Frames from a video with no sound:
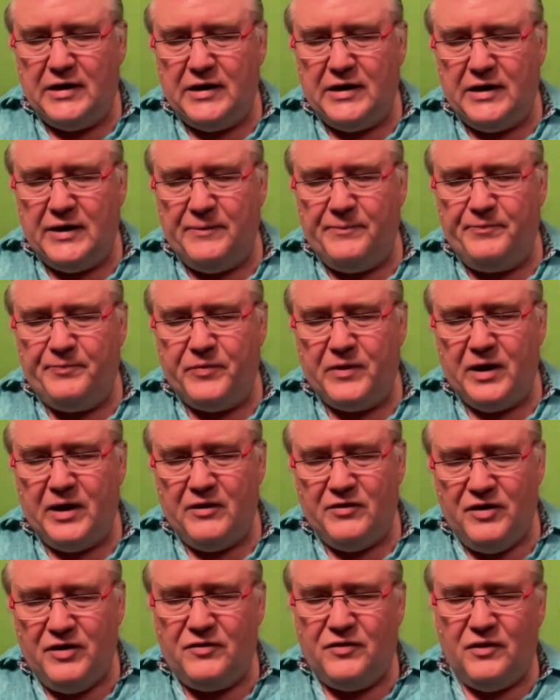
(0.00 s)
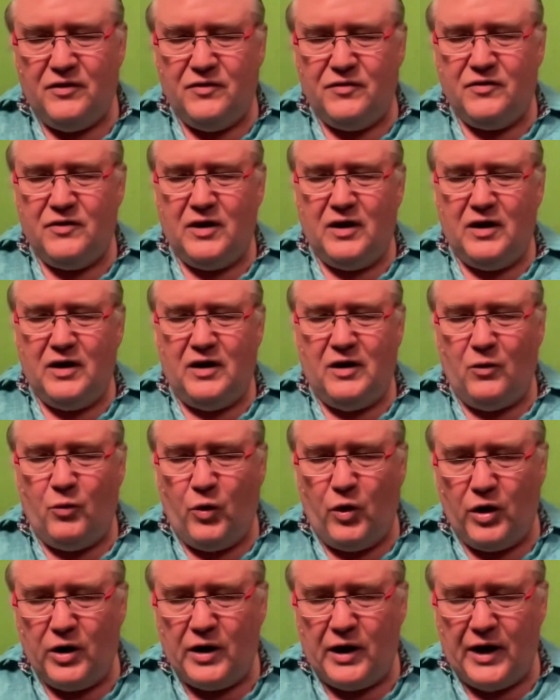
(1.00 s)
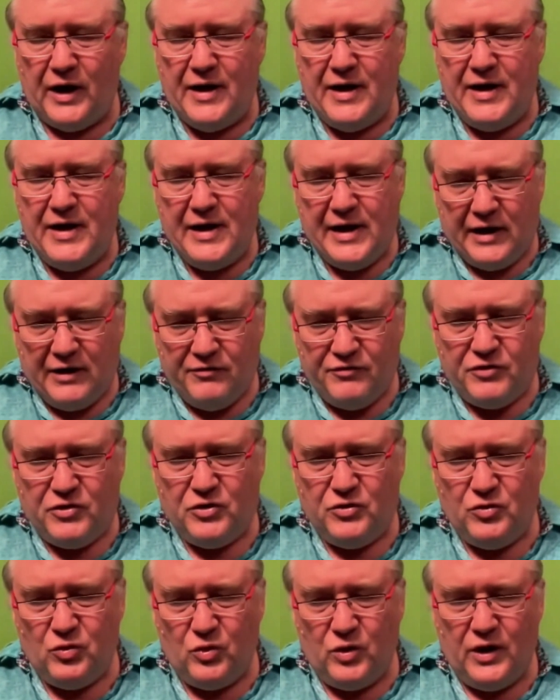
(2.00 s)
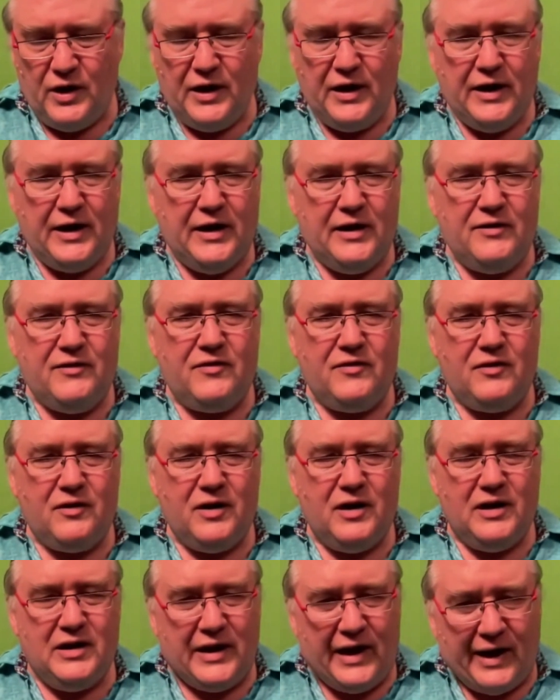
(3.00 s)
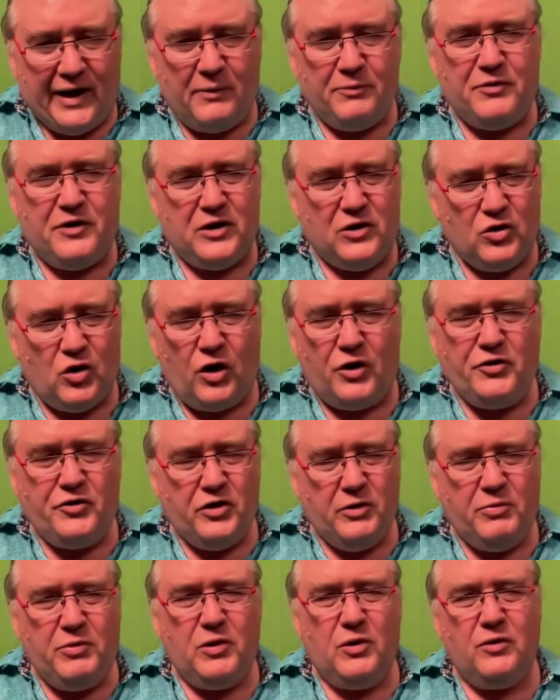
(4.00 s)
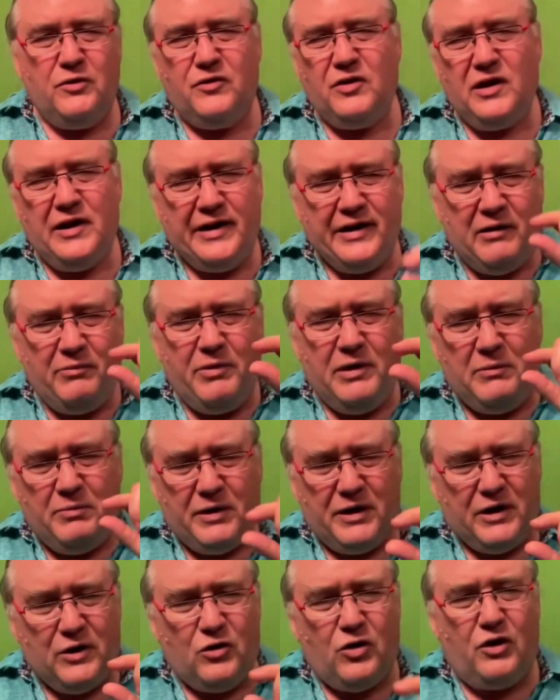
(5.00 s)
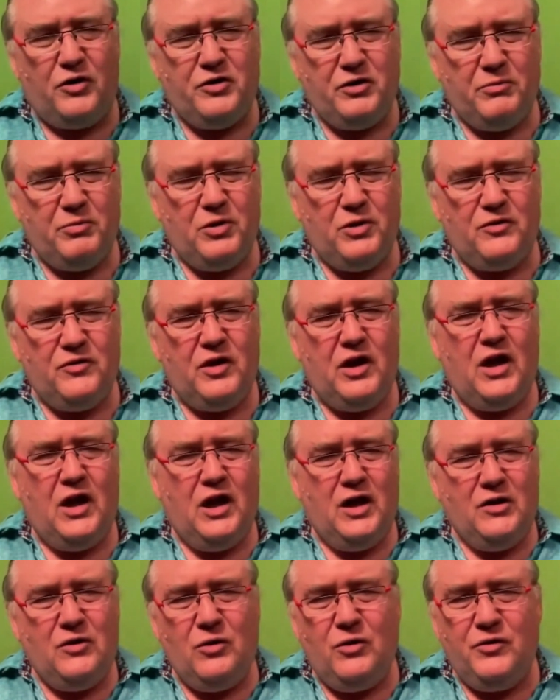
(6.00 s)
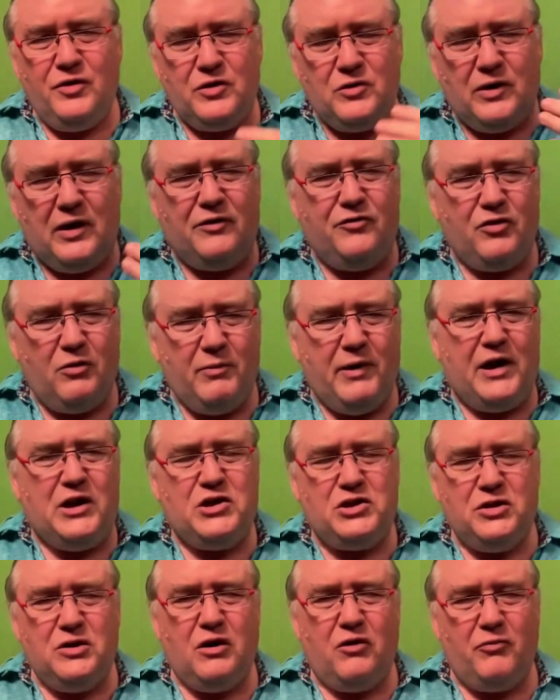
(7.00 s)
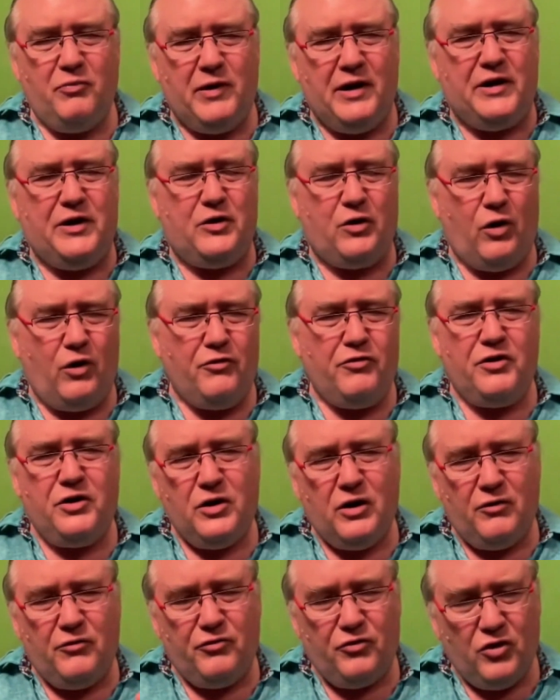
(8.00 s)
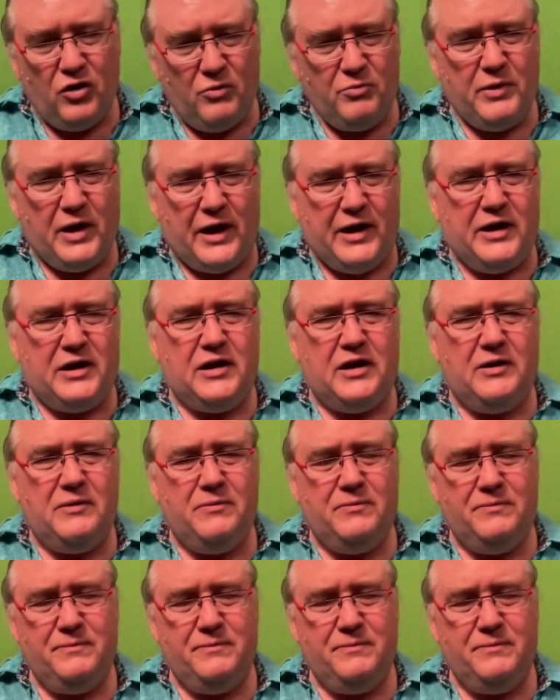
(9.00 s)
And this is a work I love to do. It helps, it contributes a little bit, but it contributes to the transformation of planet Earth and of humanity.